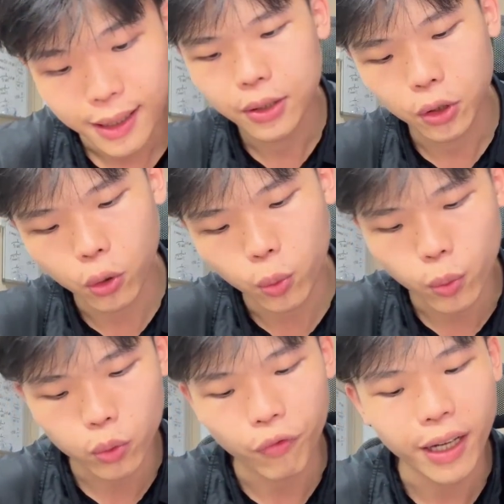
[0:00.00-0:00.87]
So
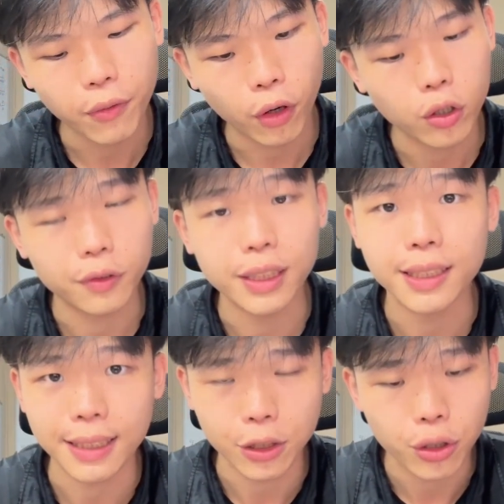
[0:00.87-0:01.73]
to find the volume of this
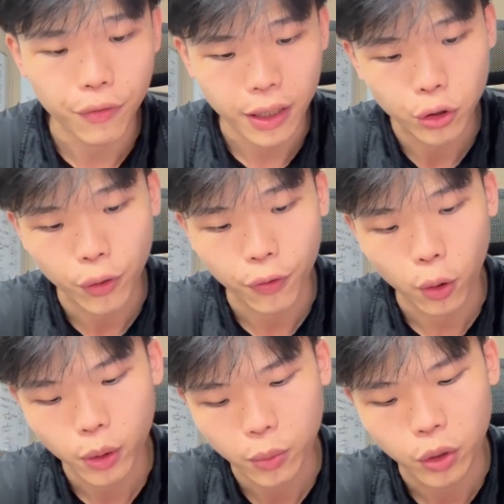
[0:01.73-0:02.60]
is actually very
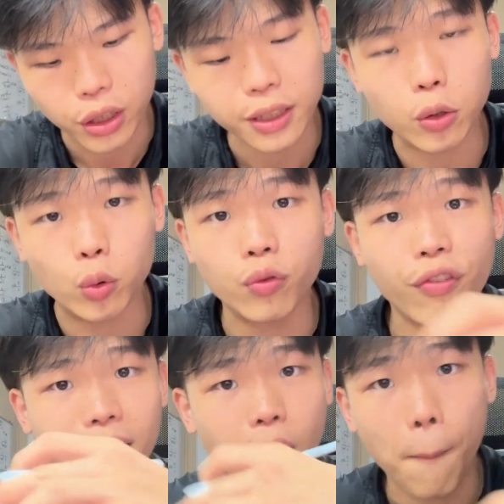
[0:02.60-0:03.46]
straightforward. We just need to
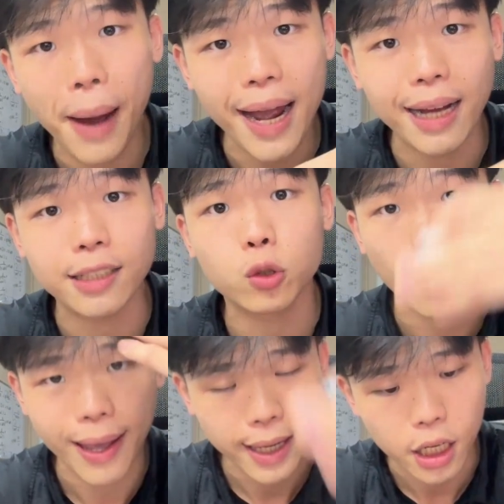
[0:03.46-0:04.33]
find our pi r
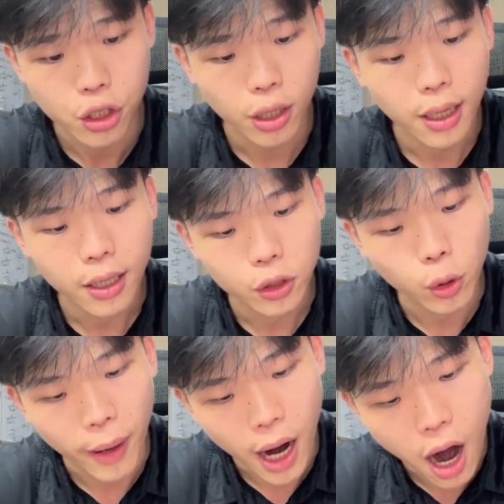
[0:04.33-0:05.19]
square h. So
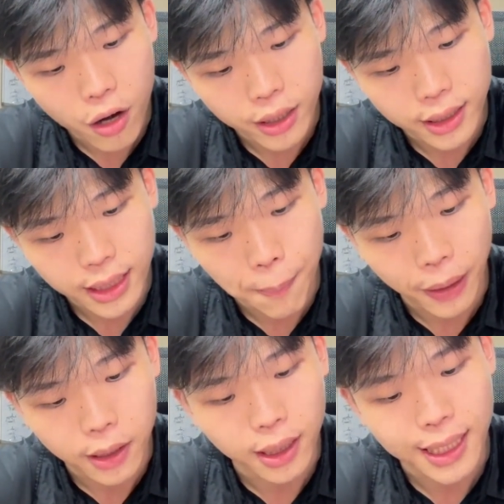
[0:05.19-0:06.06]
my r is up
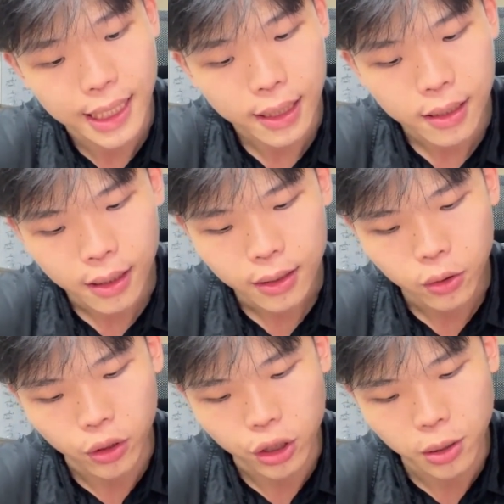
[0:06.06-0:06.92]
until e,
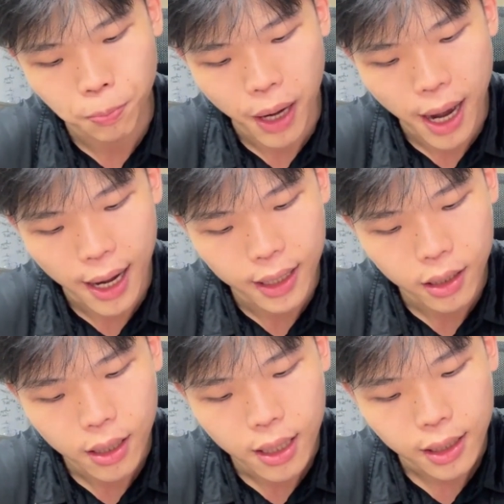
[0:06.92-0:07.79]
so it's just pi
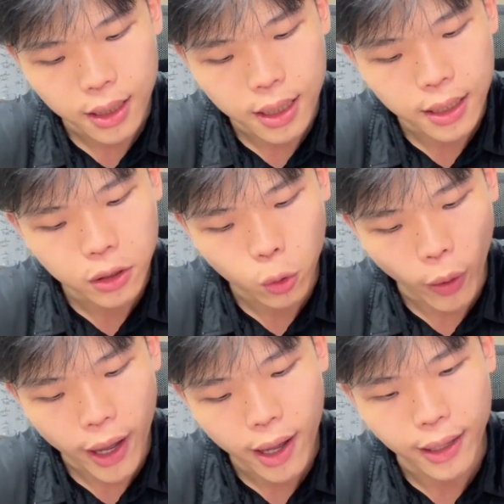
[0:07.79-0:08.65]
e
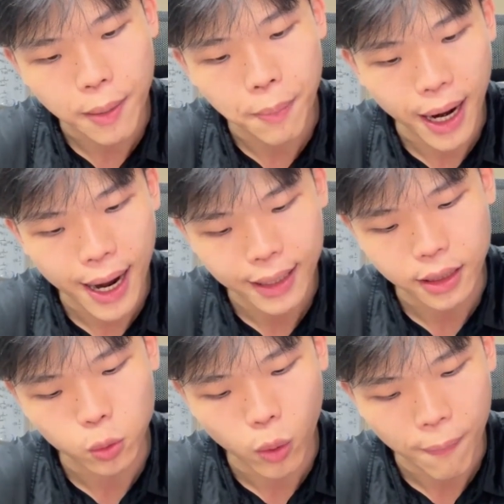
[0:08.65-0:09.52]
square, and then my height
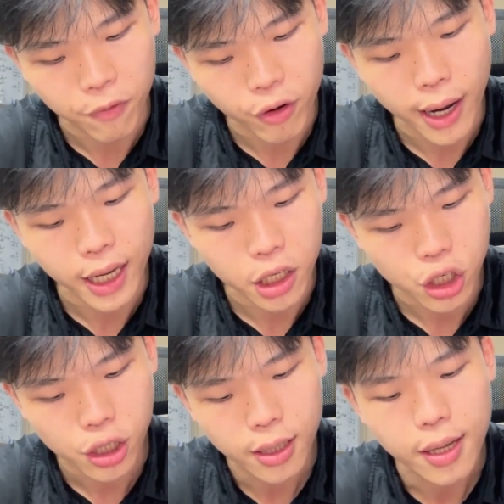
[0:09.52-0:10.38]
is 1, right, h.